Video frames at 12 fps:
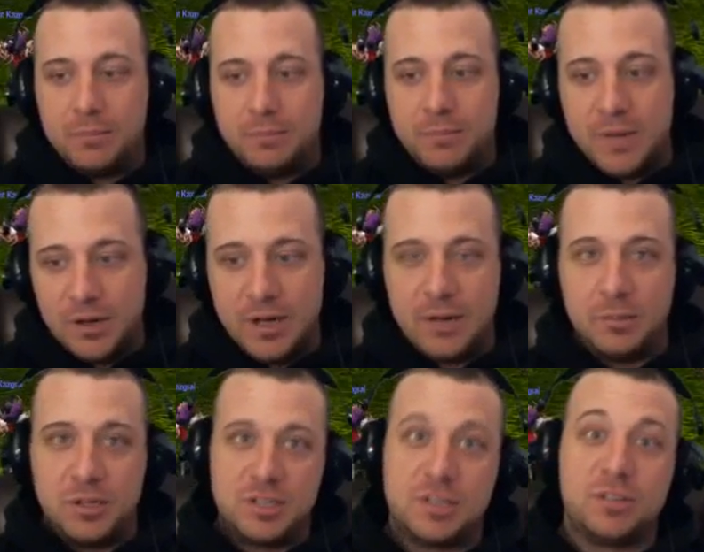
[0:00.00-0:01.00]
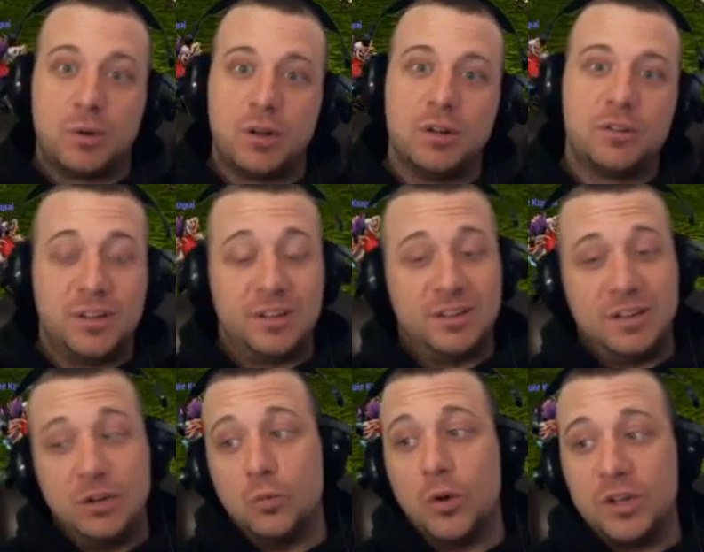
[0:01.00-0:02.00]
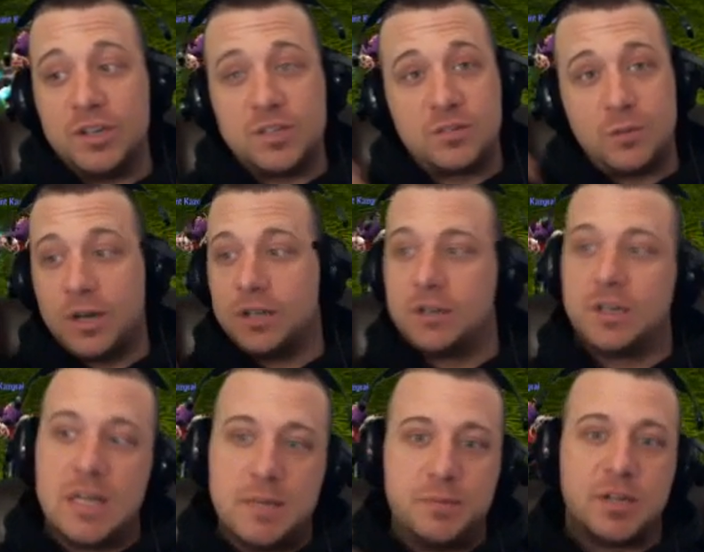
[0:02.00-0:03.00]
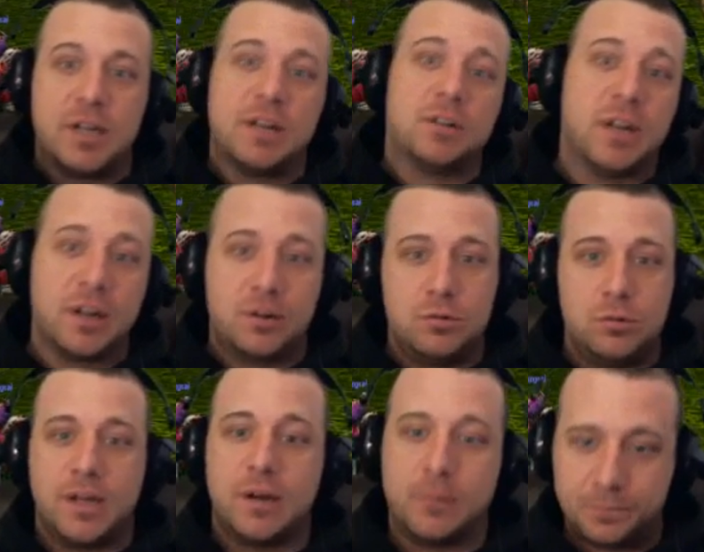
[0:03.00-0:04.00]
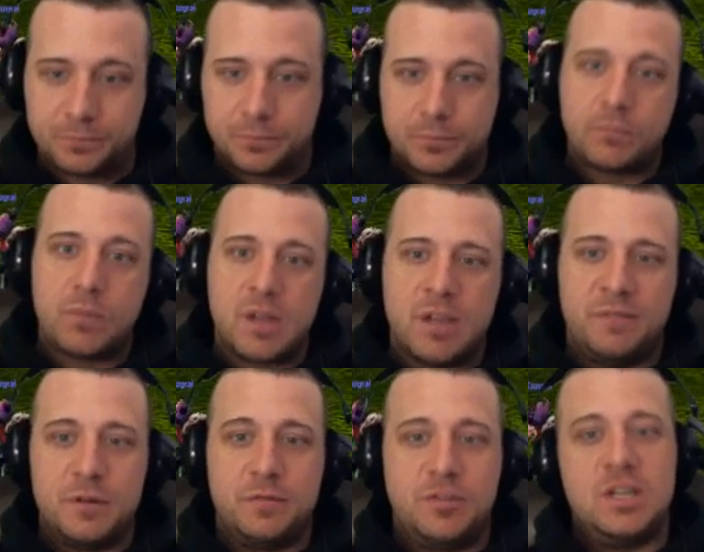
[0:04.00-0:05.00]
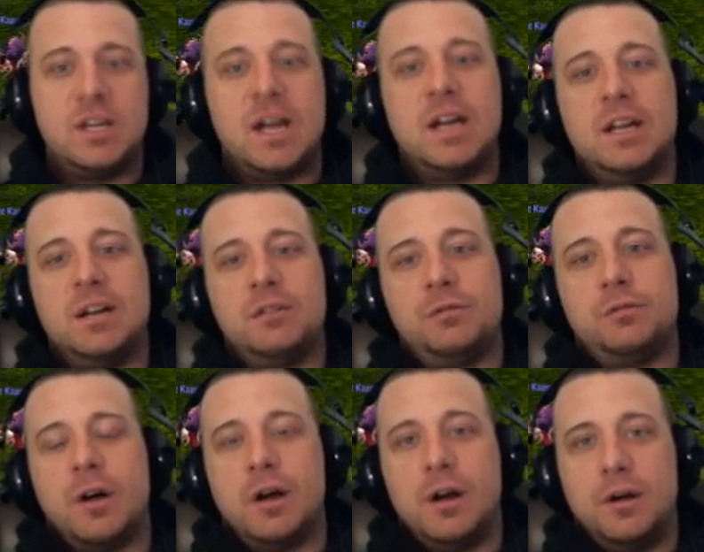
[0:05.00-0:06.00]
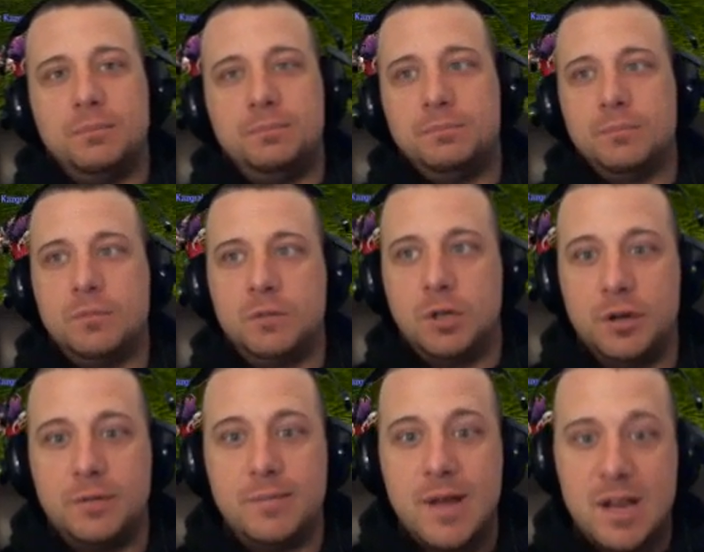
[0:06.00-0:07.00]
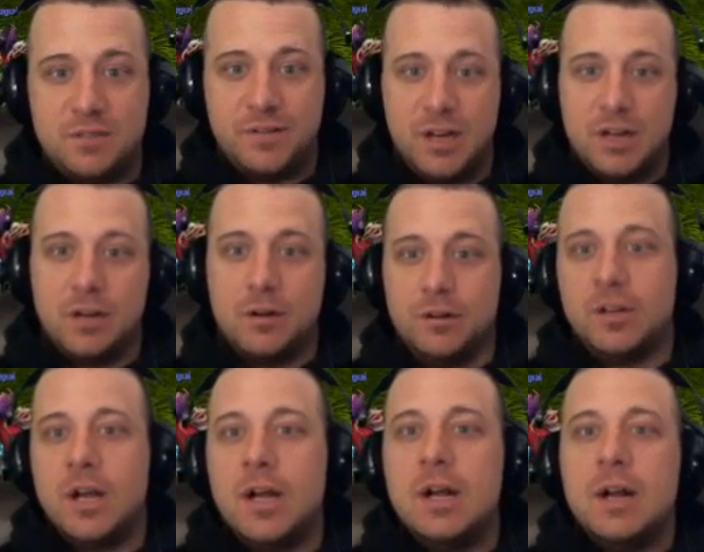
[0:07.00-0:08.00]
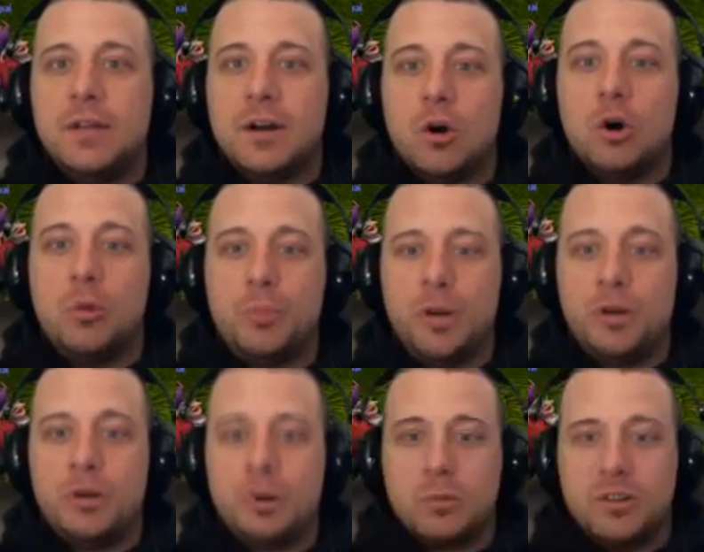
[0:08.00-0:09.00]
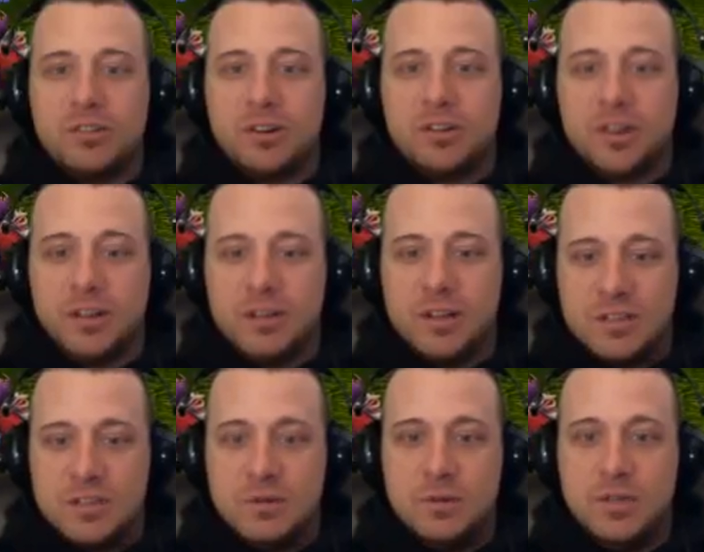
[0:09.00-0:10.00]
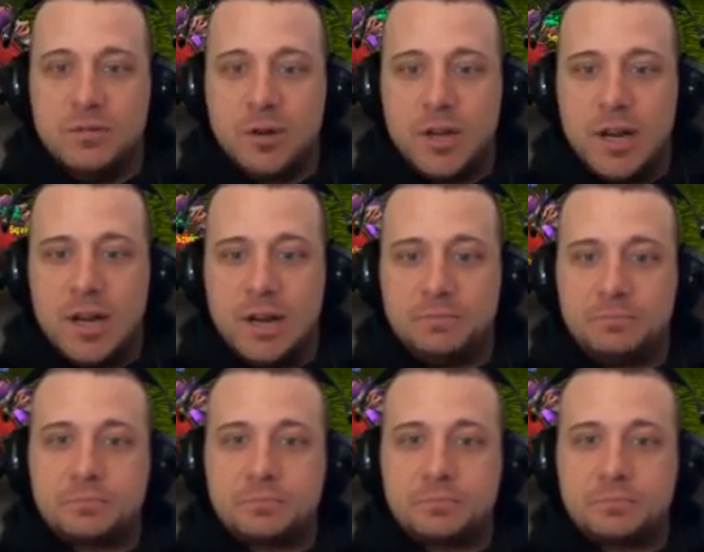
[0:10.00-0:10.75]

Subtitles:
Mirror Images is one of those things that you really just want to keep cycled on cooldown. If you've seen any of good mage videos, their opener normally starts like this. You evocate,